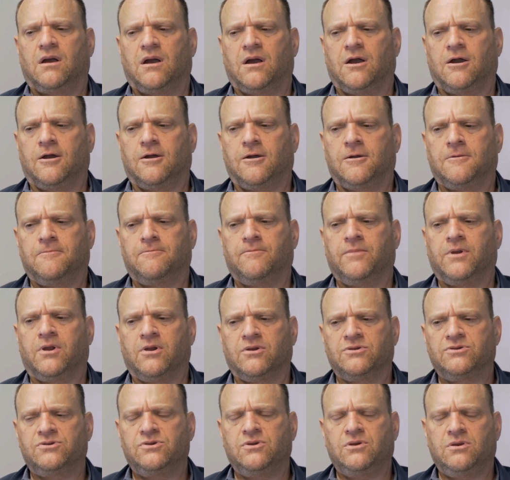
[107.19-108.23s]
um,
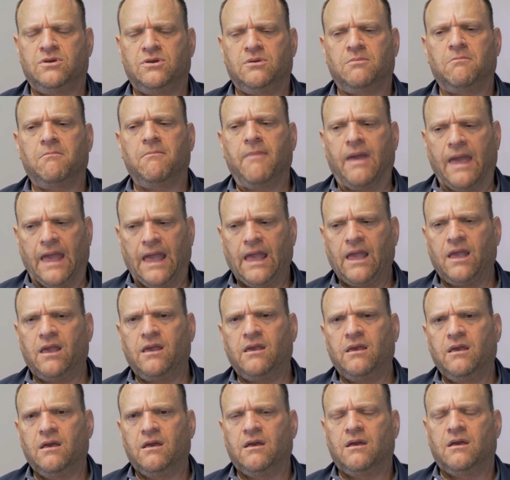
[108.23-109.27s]
because you you
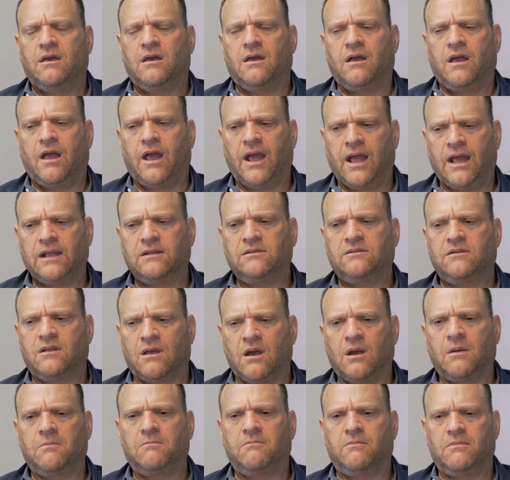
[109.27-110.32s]
may end
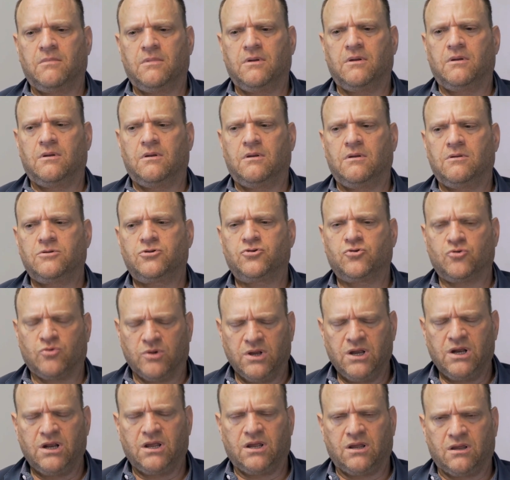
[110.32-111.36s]
up
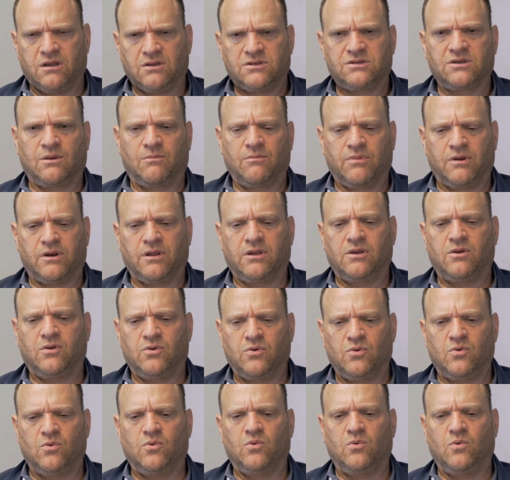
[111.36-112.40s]
treating somebody
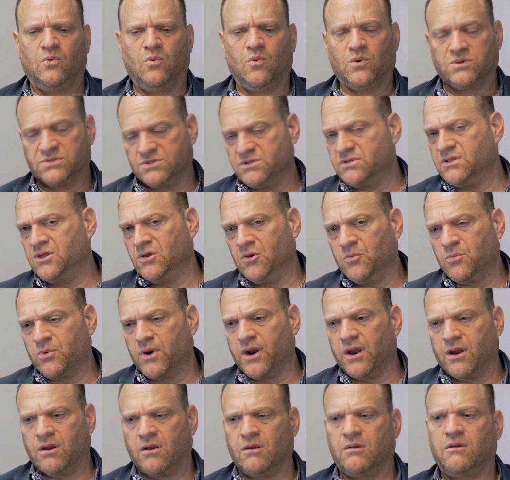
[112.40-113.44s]
who was a deal
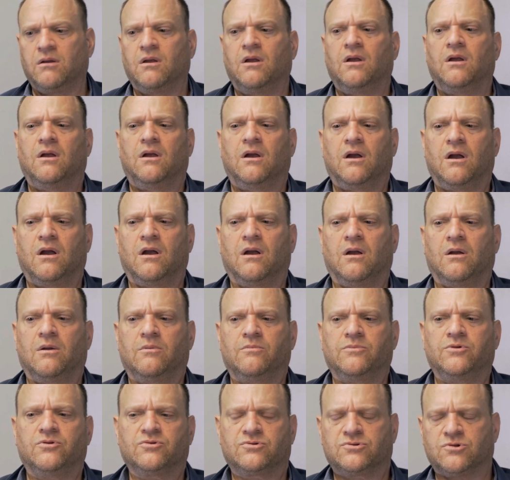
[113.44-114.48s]
breaker,
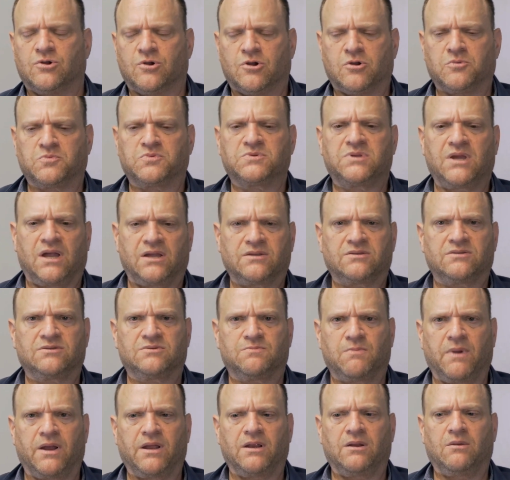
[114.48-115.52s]
um, your
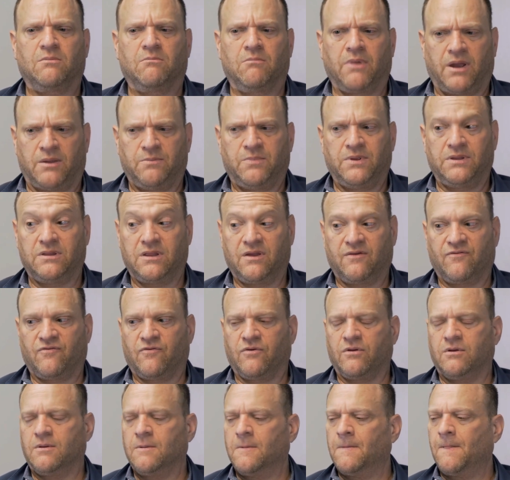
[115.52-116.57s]
circumstances might might be
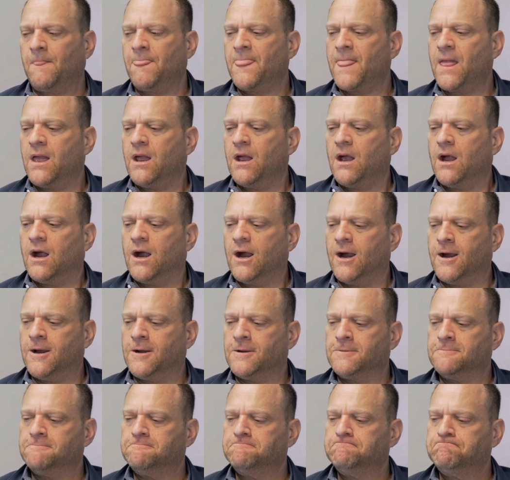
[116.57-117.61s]
different.
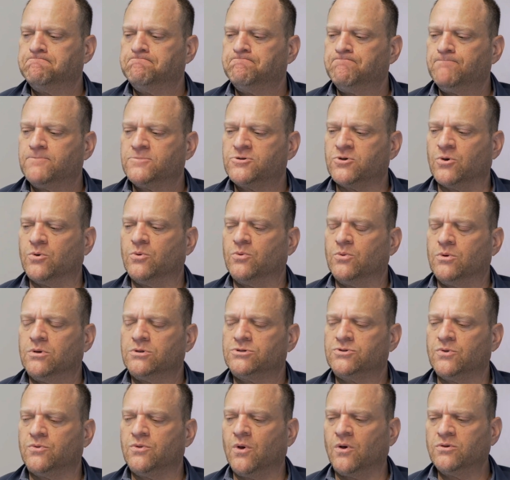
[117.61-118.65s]
Um, so
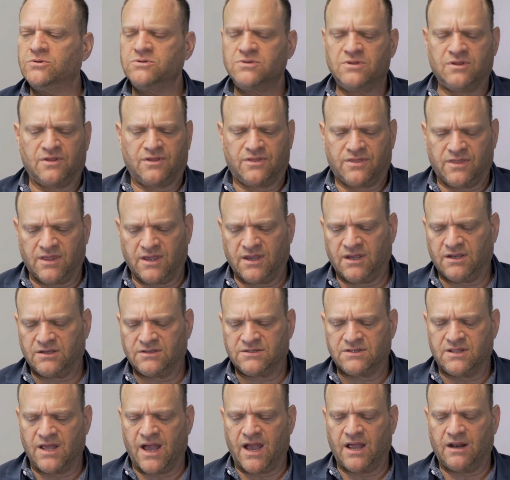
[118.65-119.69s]
so those are the
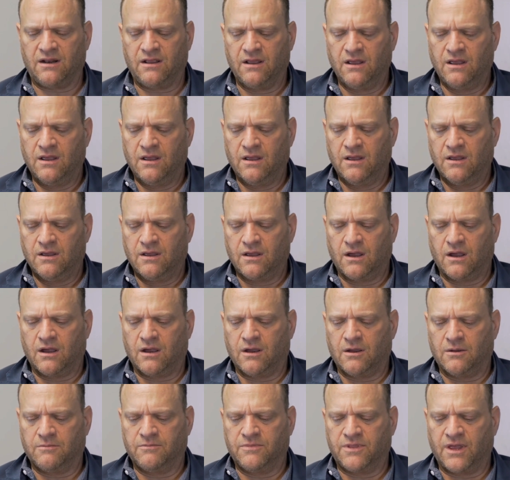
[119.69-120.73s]
things that.
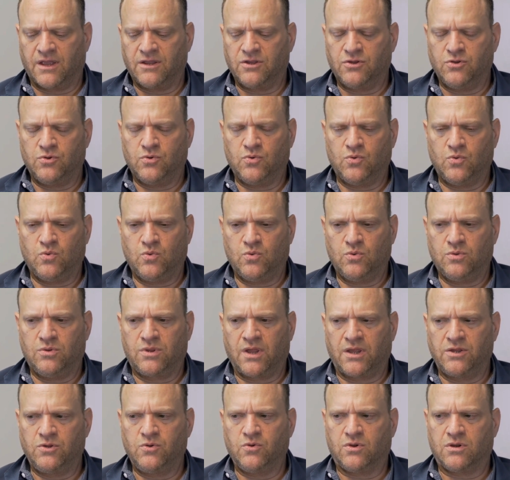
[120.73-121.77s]
Um, that you
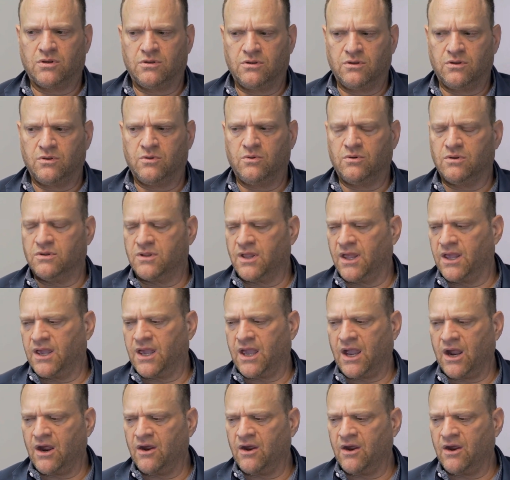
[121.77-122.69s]
that you can do to take